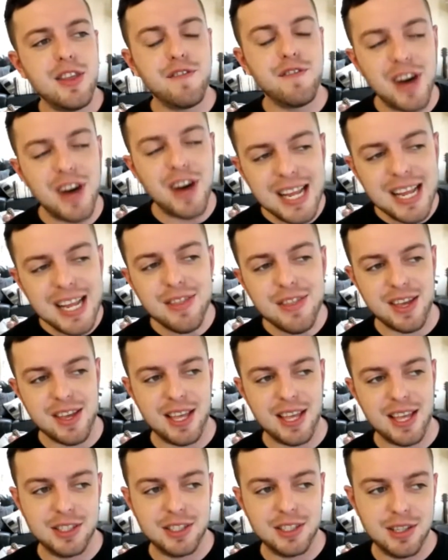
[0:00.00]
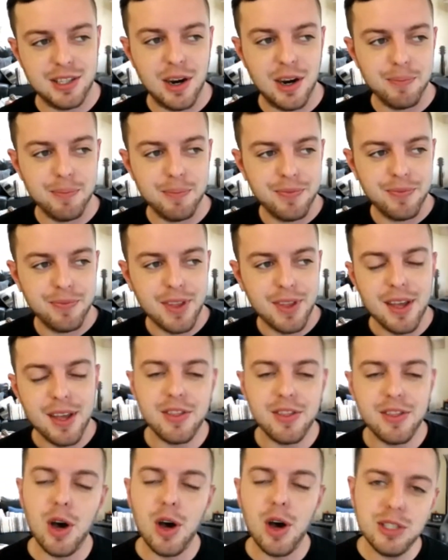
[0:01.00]
The funny thing is, though,
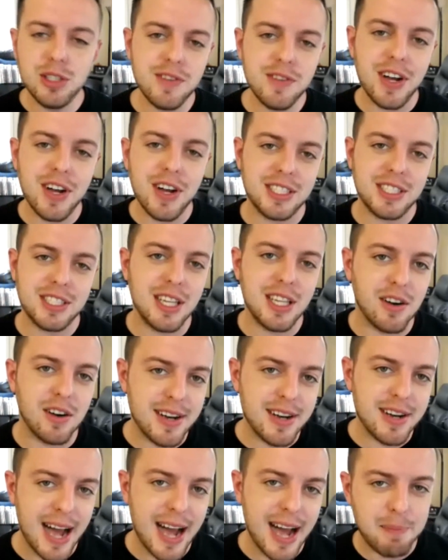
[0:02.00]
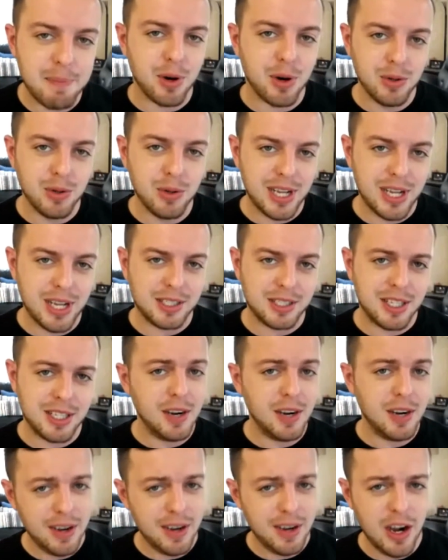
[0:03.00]
those of us that are not
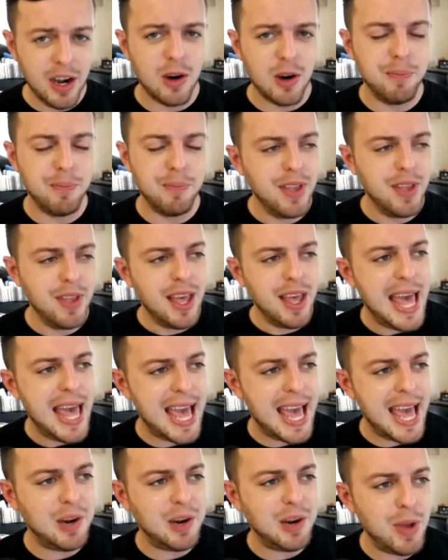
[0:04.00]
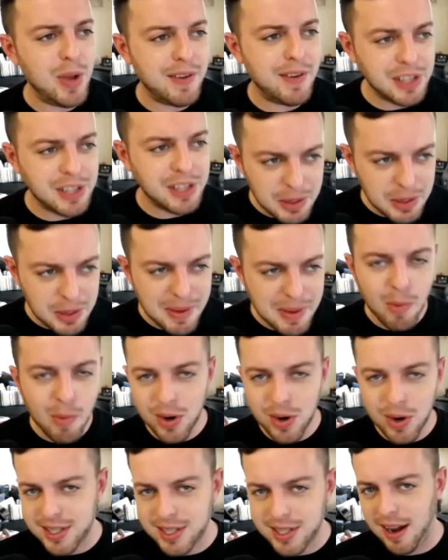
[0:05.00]
protesting are at home. And we have a little bit
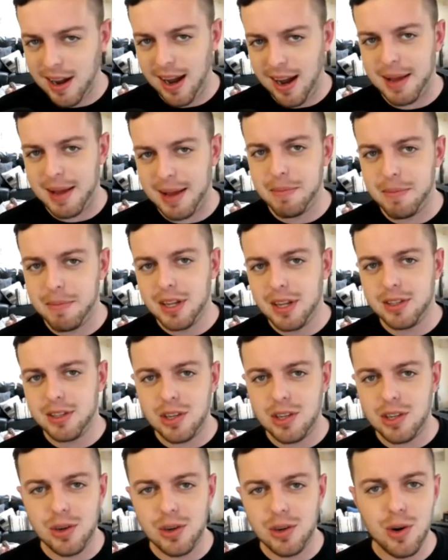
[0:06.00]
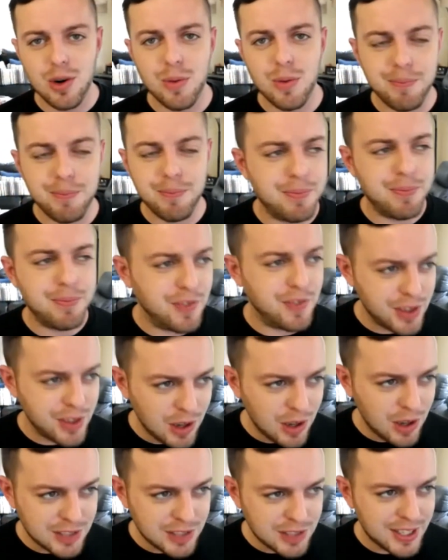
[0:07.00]
more time
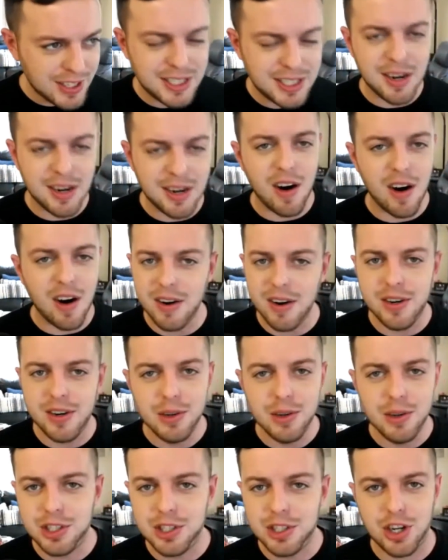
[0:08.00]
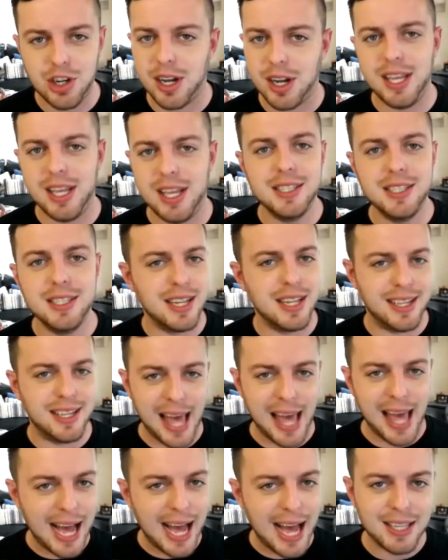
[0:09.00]
for those of us that aren't news junkies
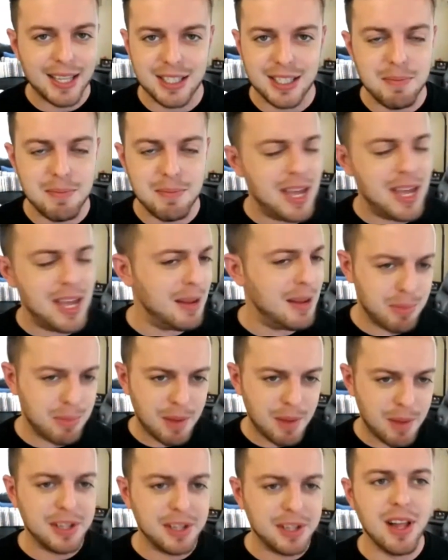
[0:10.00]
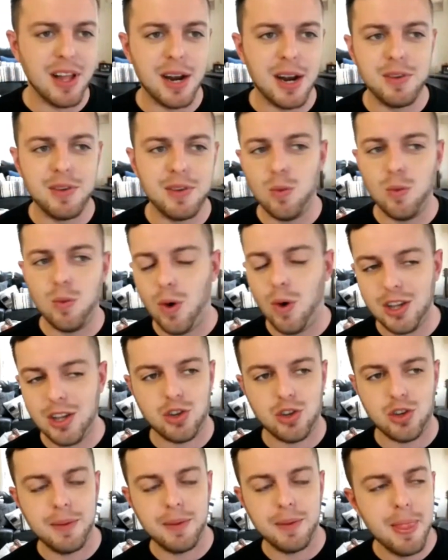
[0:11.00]
like Cats and me, and probably a lot of you
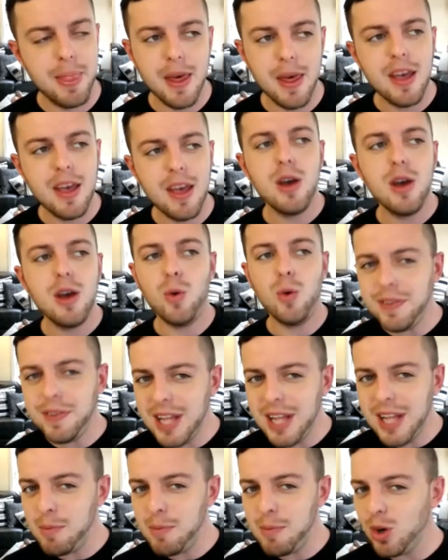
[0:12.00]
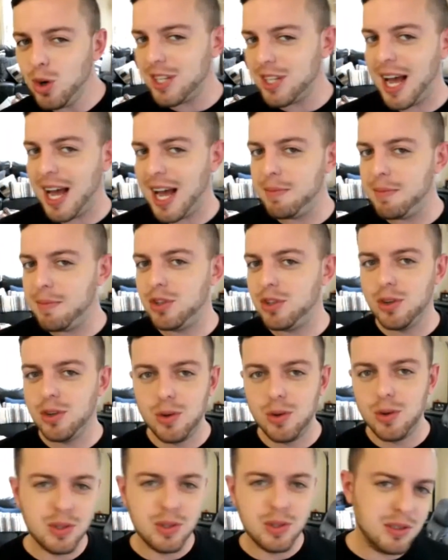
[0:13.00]
watching, we have a lot more time
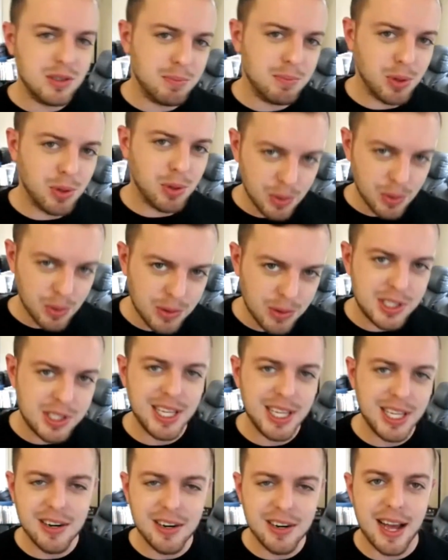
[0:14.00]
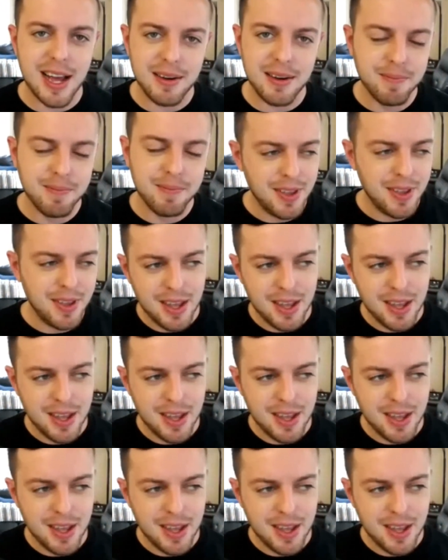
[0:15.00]
to peruse the internet.